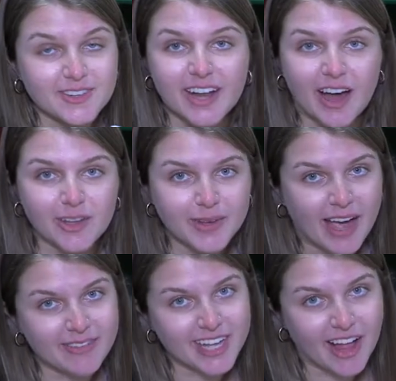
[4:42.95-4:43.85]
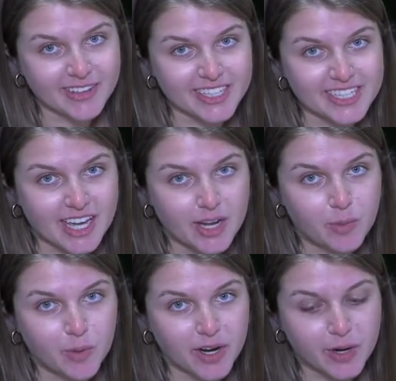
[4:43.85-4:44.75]
now that we have the coloring done,
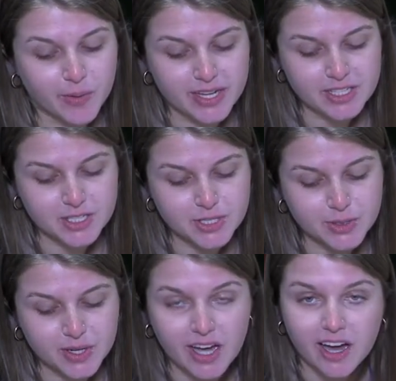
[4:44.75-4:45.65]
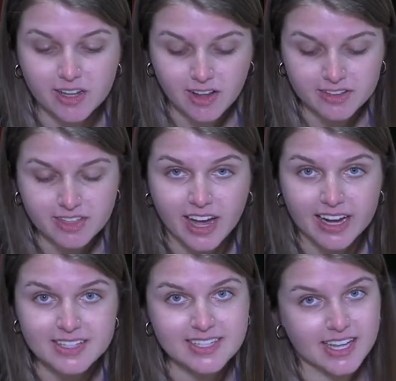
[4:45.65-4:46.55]
we're going to cut along the lines